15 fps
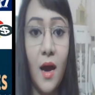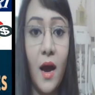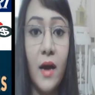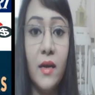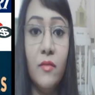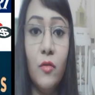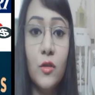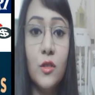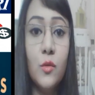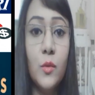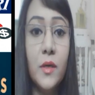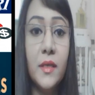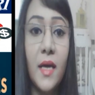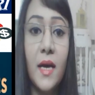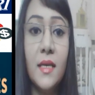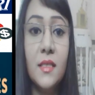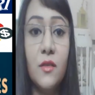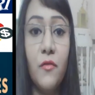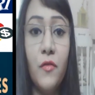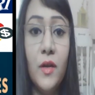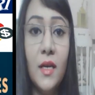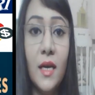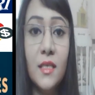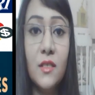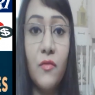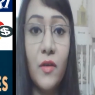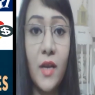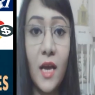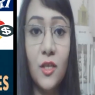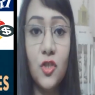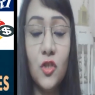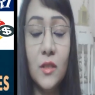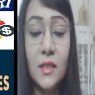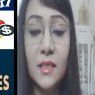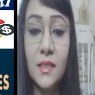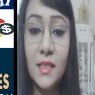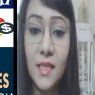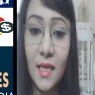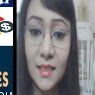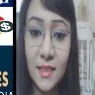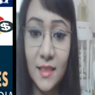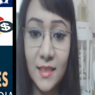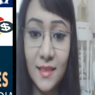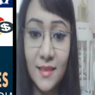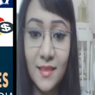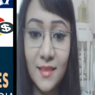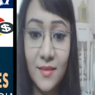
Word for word: I have also worked as a freelance financial consultant.